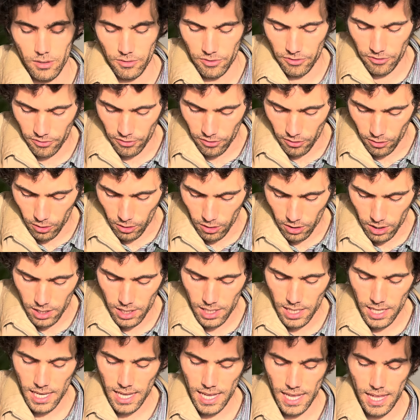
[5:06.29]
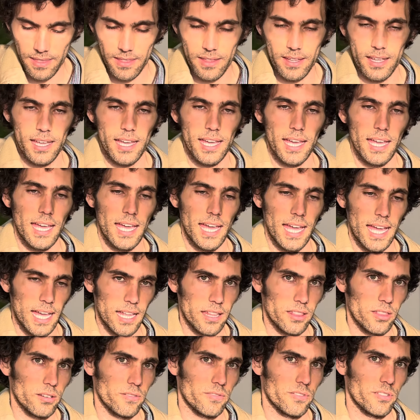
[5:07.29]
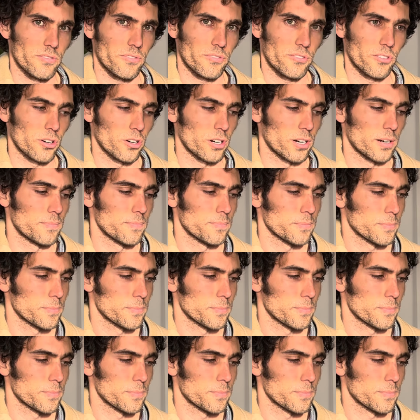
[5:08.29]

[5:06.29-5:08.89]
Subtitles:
4, and the end of the 4.